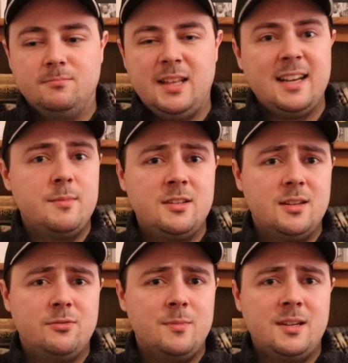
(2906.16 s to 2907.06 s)
that can be
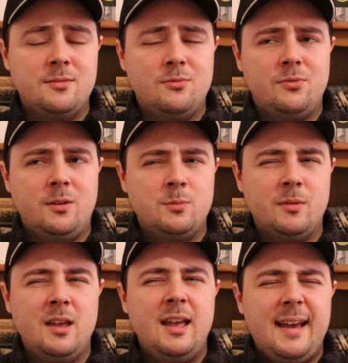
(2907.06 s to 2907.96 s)
said for many different films,
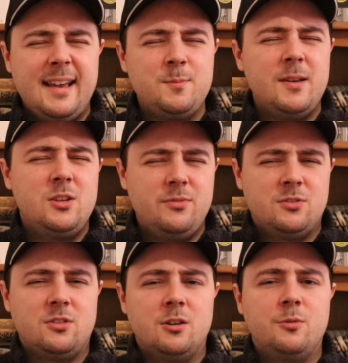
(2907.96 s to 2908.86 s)
but especially for
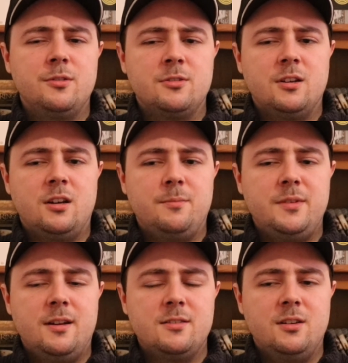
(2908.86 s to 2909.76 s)
Star Wars,
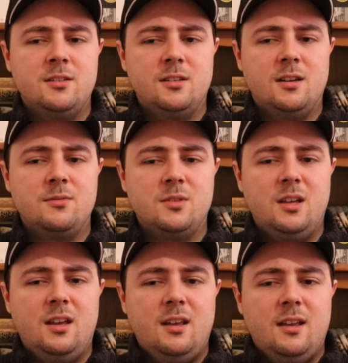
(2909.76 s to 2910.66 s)
you know, it's nice to kind of
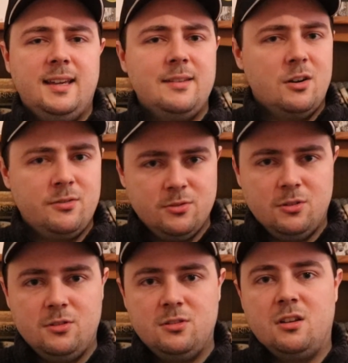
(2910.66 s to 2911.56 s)
give our
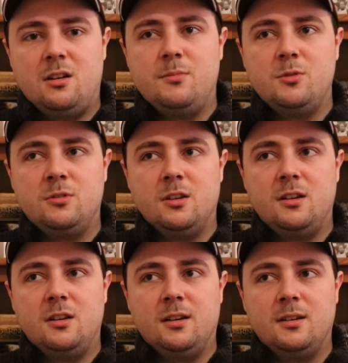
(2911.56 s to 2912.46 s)
thoughts, but also,
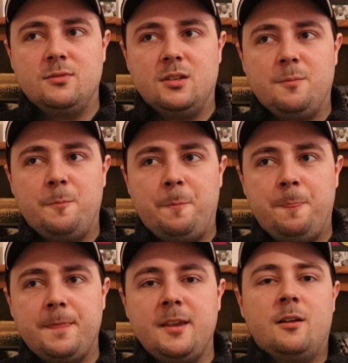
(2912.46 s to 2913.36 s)
you know, kind of,
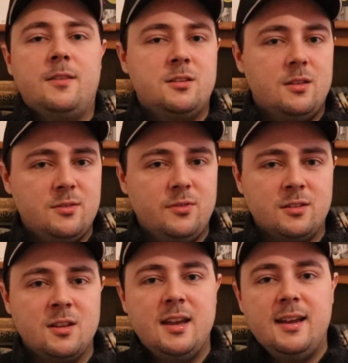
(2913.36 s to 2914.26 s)
you know, there's
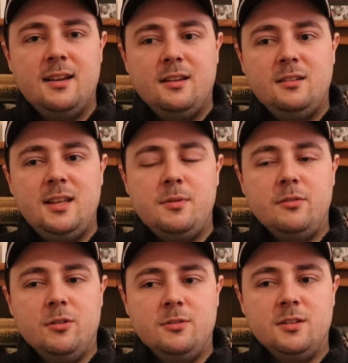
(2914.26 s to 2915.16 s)
things deeply
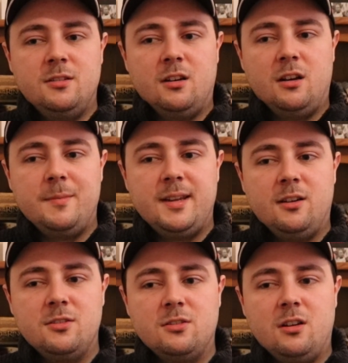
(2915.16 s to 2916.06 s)
rooted in
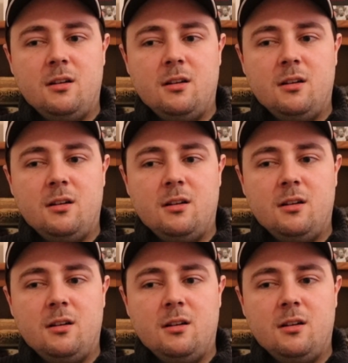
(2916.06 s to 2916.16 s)
us,